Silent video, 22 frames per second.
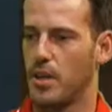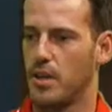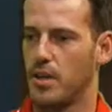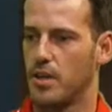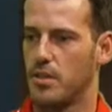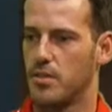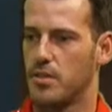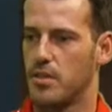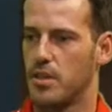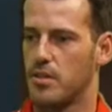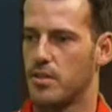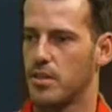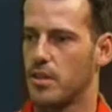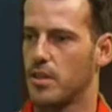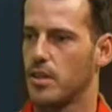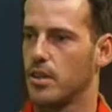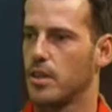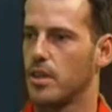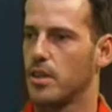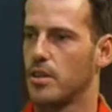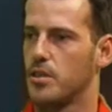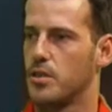it's
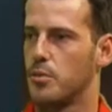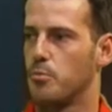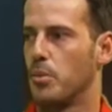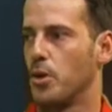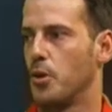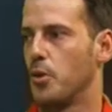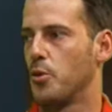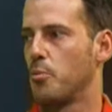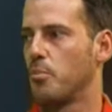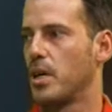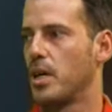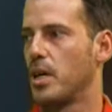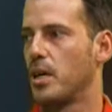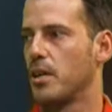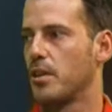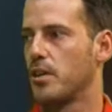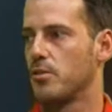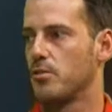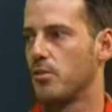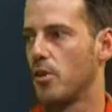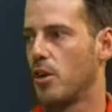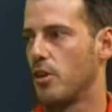clear to both
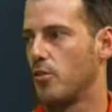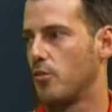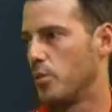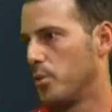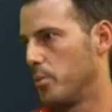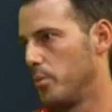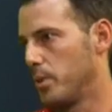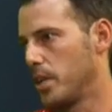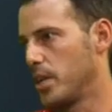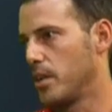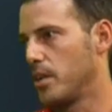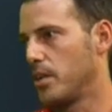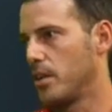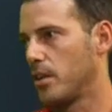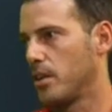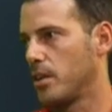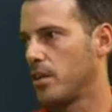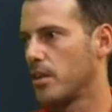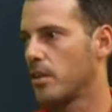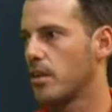parties right from the beginning